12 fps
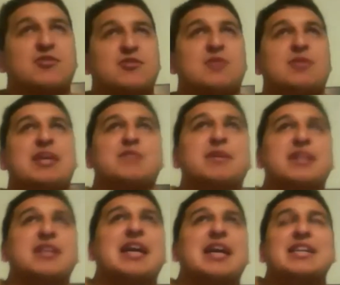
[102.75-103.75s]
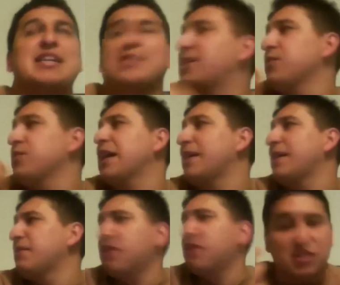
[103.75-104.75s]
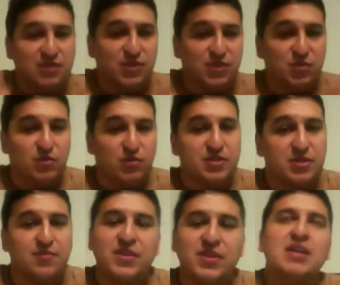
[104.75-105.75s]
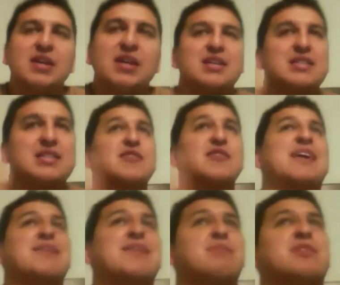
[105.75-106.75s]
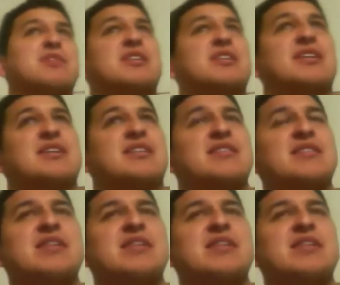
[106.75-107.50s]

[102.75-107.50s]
Someone asked me in the last Q and a I had to mention this for this review because I knew I'd have to mention it again.